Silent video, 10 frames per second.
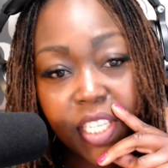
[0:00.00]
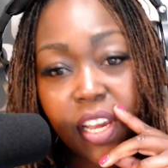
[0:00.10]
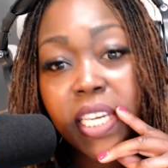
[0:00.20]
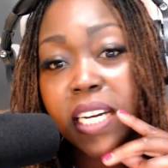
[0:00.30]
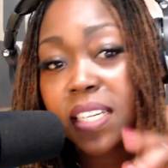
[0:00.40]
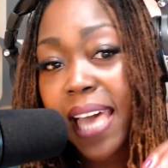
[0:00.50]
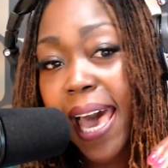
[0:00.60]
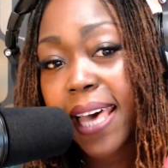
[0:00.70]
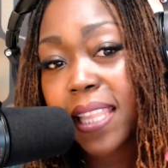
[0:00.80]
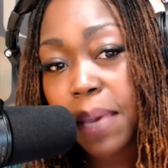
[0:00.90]
y'all hear
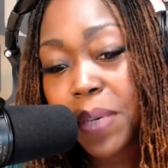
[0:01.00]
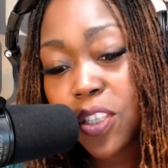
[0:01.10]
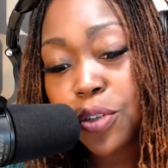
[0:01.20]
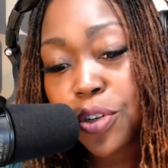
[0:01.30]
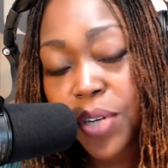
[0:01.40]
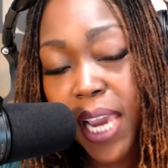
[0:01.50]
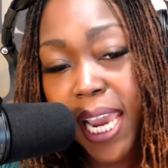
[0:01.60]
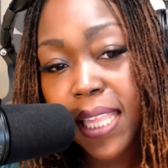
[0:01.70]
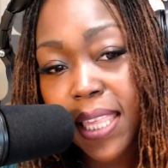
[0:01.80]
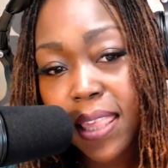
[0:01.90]
that? That means you
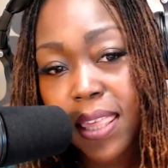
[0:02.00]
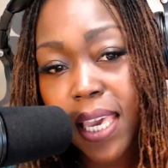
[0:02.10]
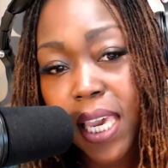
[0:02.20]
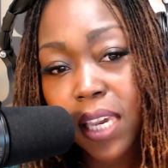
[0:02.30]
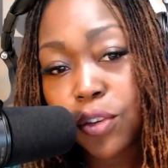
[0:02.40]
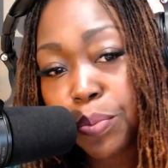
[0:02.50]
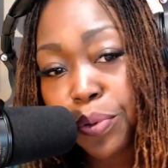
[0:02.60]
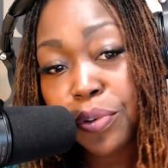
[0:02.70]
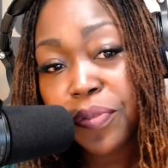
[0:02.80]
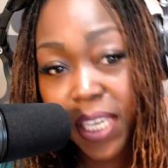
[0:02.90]
create the thing, you
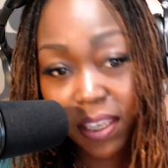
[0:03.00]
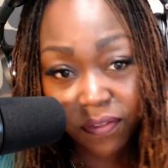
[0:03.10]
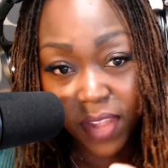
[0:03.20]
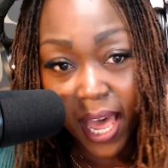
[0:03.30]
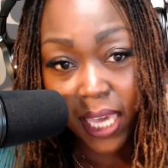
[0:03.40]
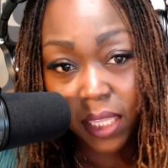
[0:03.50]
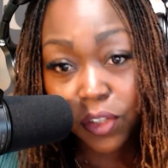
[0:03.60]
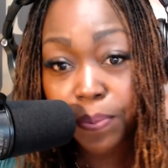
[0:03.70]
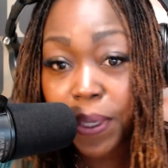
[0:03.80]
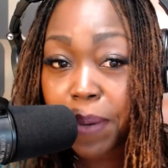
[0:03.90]
prove it can fly a
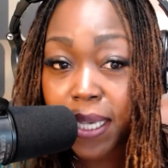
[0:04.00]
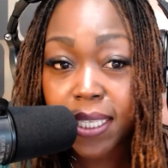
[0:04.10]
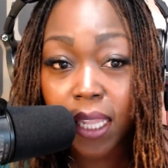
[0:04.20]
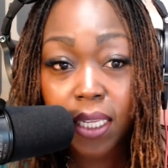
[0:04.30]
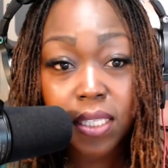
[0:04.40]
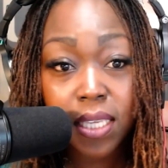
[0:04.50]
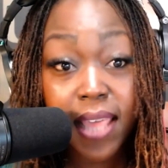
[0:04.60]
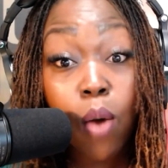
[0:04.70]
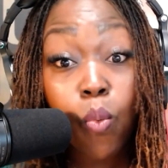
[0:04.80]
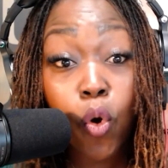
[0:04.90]
little bit by selling to
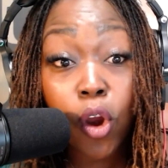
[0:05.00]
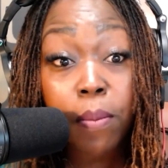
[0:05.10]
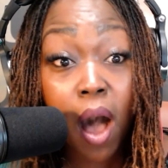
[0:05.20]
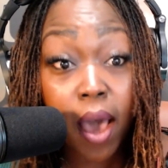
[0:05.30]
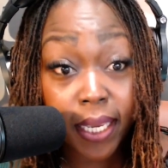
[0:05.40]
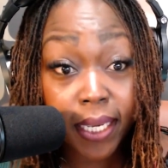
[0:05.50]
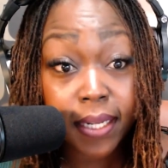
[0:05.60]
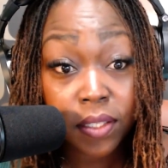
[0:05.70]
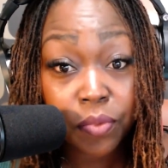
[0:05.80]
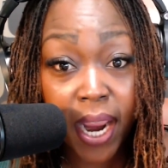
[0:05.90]
that warm
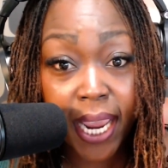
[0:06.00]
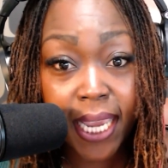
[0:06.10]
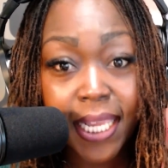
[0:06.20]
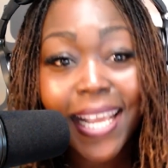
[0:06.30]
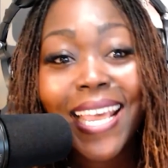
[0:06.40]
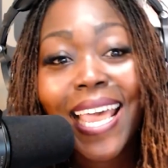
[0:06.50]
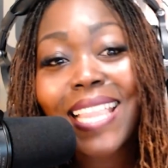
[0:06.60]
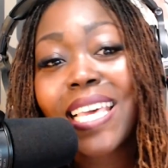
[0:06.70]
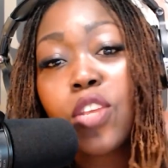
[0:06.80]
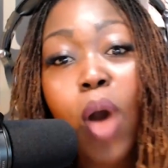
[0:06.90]
audience, right?
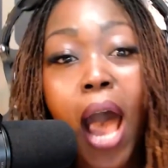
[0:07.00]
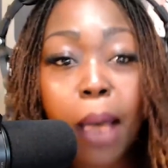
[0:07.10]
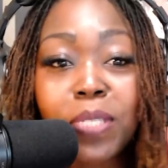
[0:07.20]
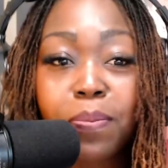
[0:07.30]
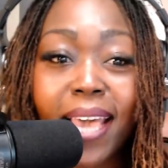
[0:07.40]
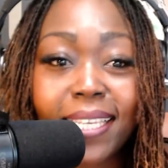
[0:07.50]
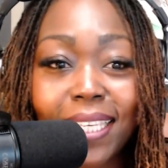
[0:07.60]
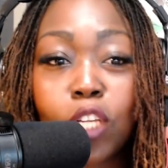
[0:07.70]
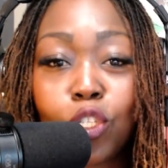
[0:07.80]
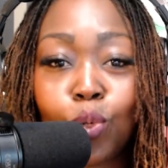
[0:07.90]
And then you optimize
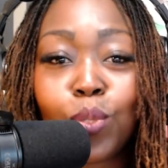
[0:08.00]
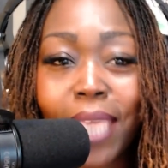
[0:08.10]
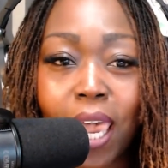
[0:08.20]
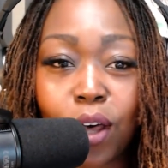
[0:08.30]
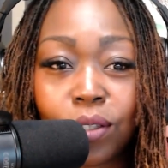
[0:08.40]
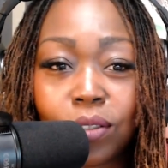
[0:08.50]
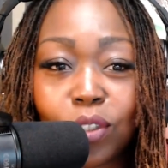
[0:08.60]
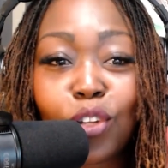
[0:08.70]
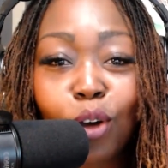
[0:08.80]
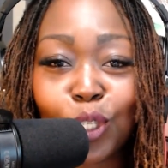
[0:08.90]
it to scale.
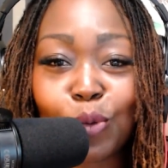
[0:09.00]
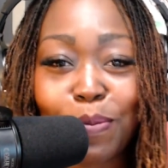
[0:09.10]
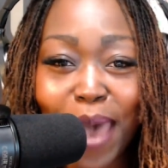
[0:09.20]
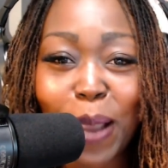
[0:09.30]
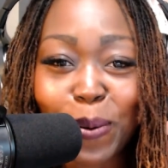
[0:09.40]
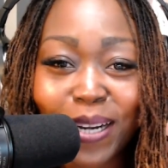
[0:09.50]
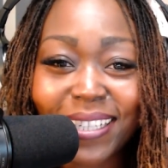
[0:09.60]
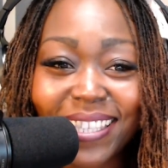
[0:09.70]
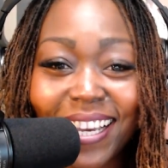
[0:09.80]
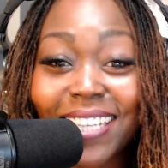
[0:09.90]
You don't do it
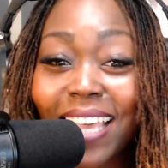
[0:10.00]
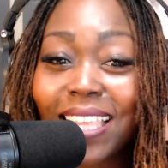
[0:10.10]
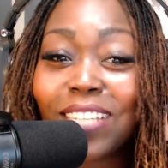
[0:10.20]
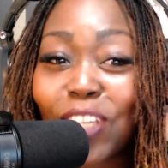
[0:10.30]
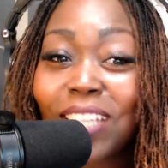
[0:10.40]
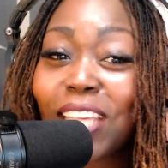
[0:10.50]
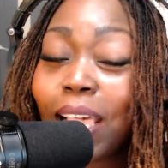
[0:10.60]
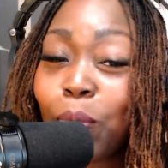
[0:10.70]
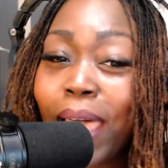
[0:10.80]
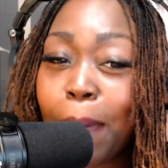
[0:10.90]
backwards. Because I think,
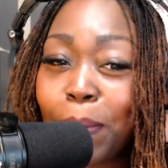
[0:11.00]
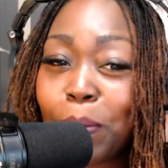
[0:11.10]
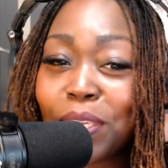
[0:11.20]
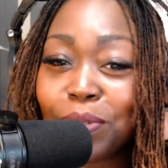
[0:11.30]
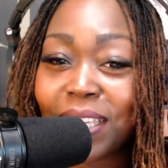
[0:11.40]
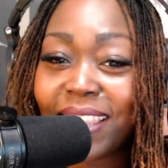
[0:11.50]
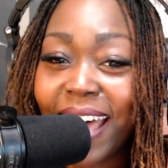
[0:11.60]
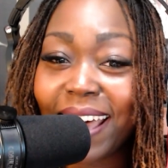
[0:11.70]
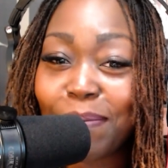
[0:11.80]
JJ, what happened when you did that